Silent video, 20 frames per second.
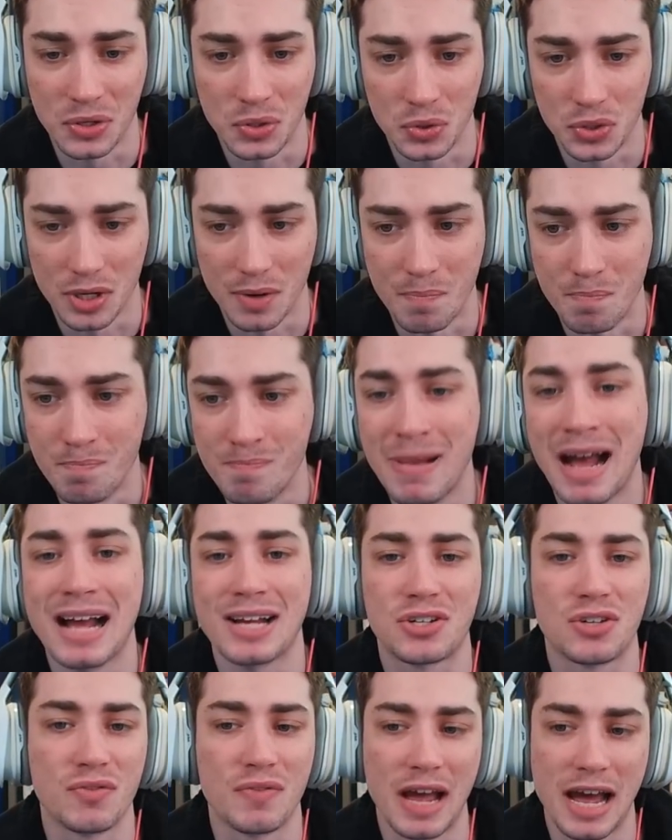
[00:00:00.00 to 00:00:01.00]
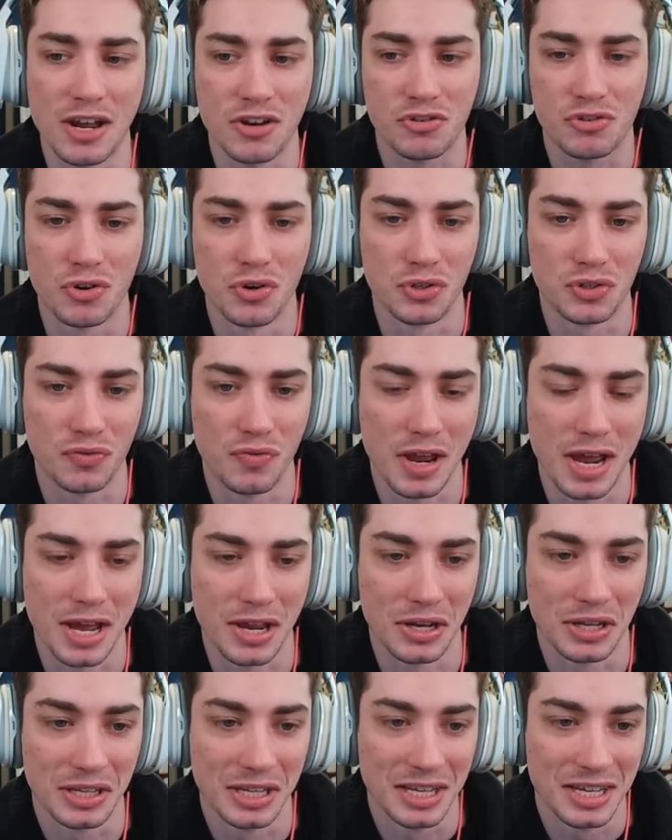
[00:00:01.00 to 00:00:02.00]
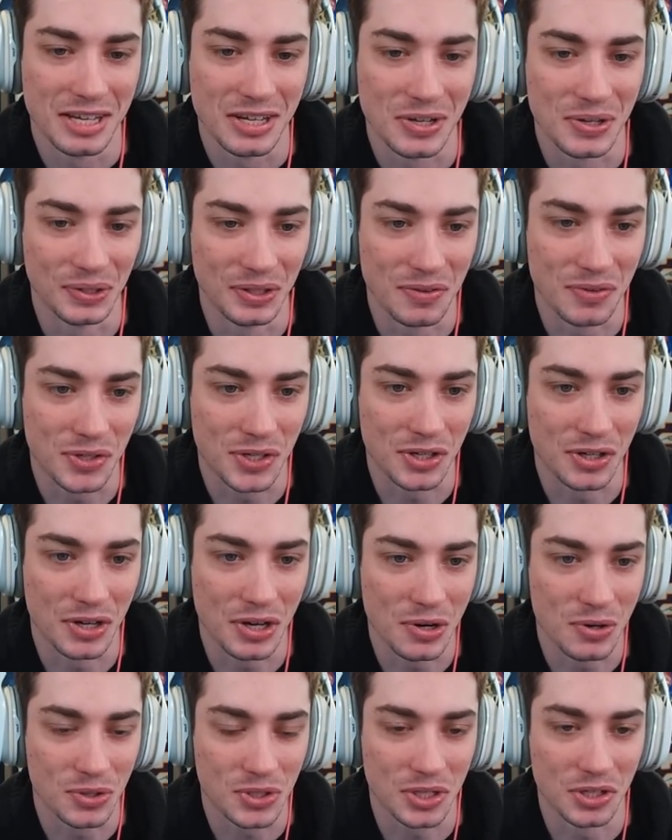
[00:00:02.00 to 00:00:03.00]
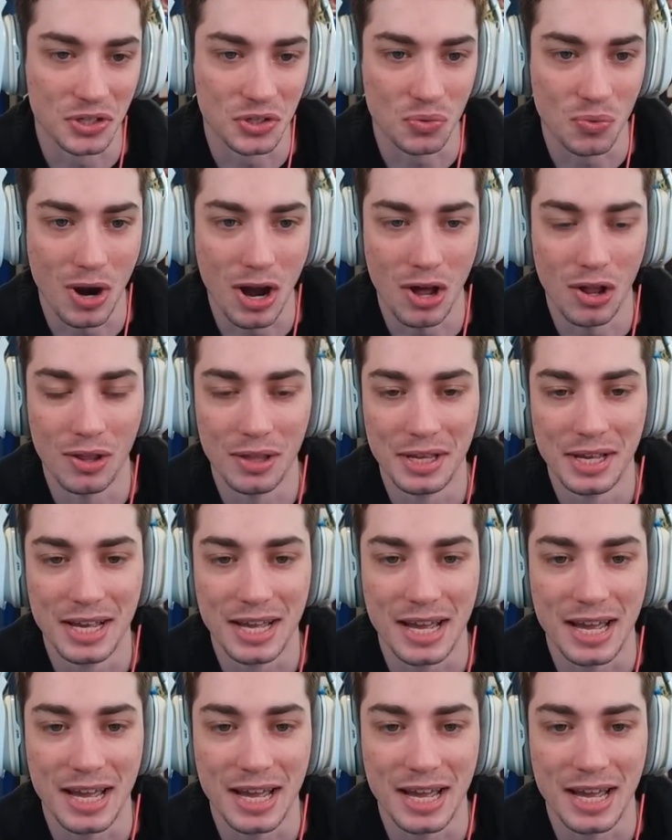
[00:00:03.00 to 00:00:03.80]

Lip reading: who's a massive Astros fan who lives here in Houston as well.